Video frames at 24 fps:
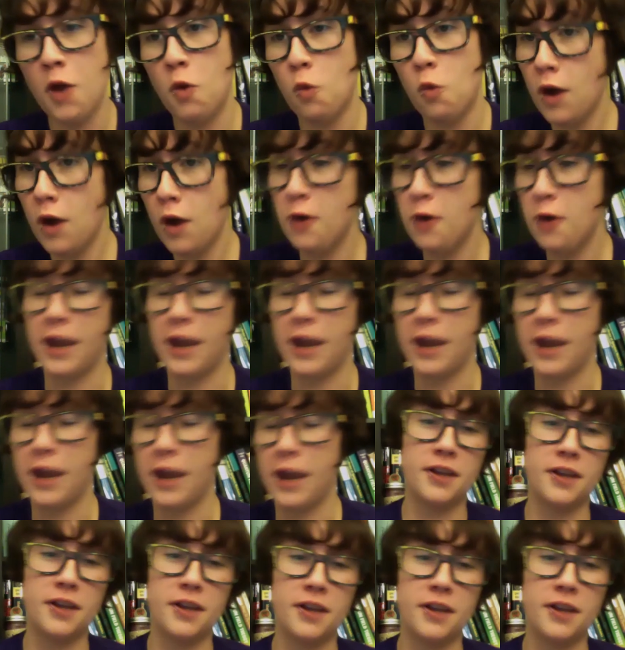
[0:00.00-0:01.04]
Okay,
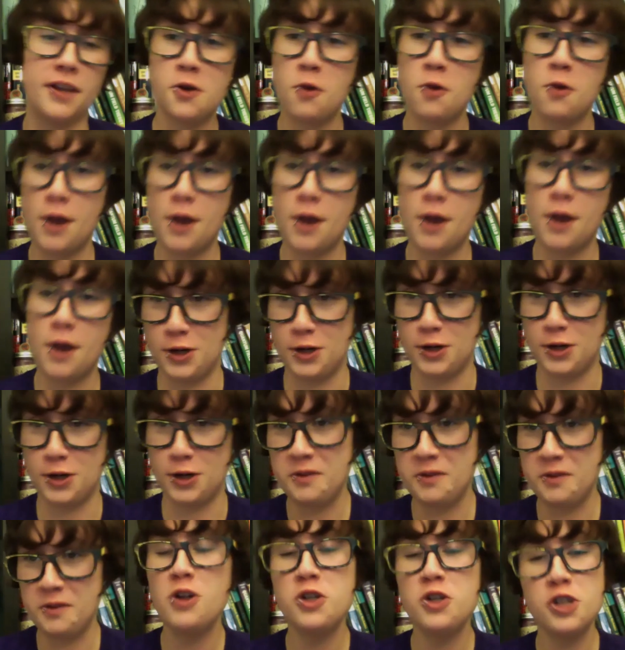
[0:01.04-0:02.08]
here's a question.
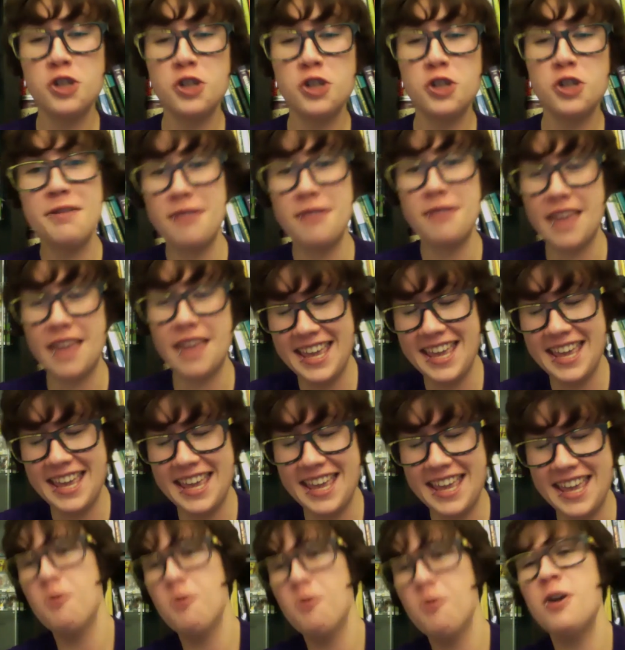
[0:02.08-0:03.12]
What
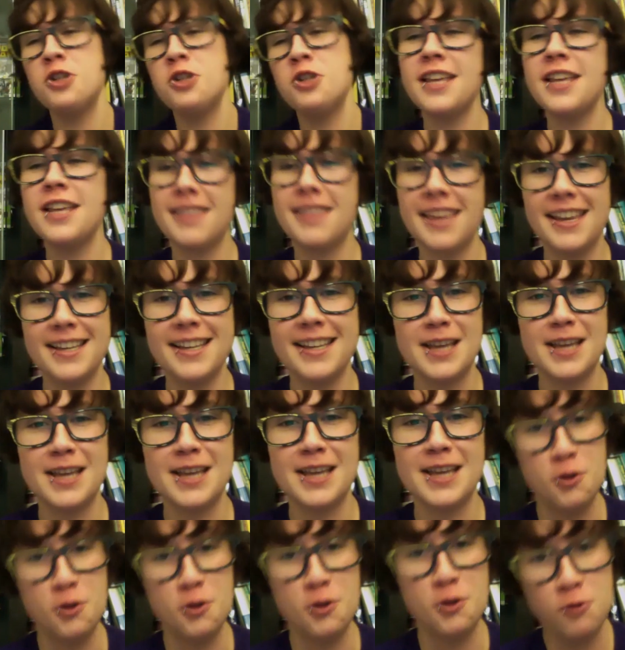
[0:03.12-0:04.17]
shitty things have
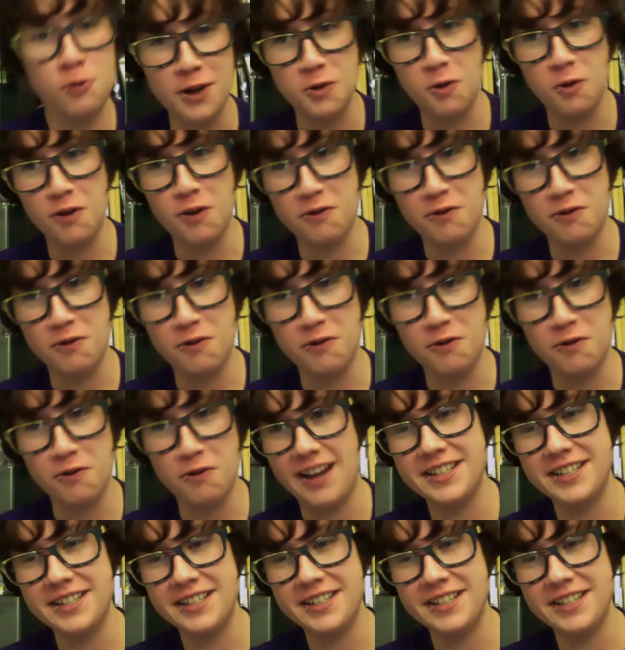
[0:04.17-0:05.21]
you done to a
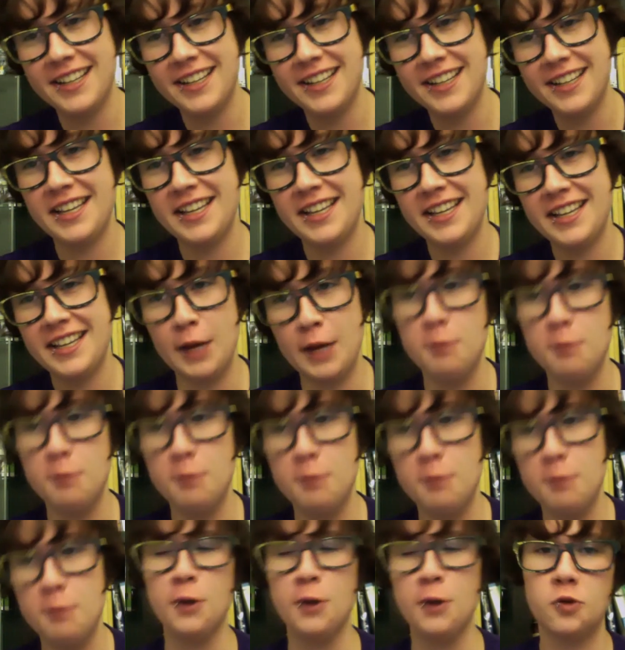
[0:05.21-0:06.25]
friend in
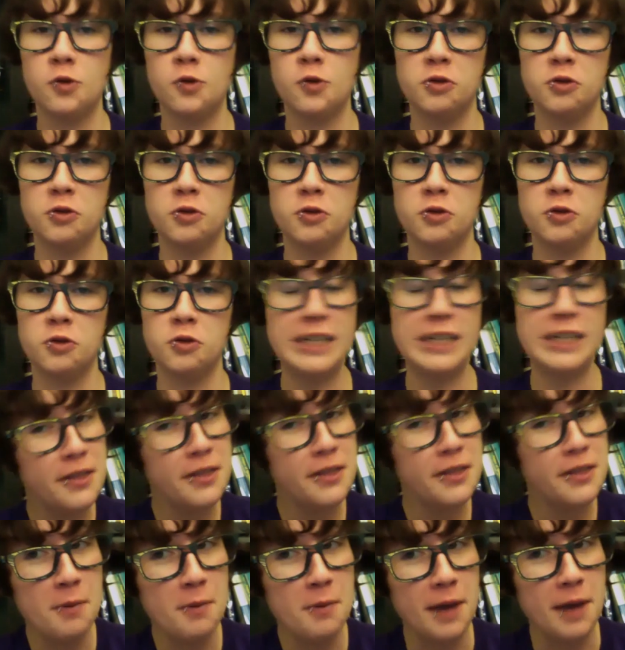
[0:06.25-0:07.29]
middle school? Leave it in the
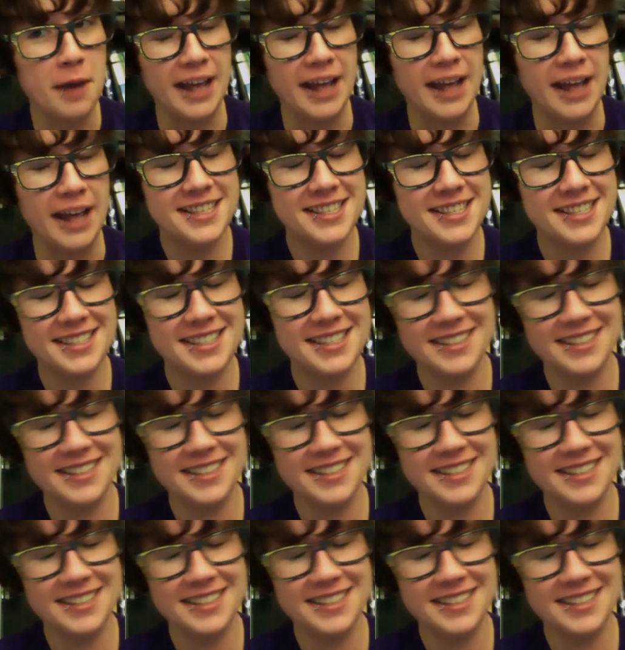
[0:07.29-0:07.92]
comments.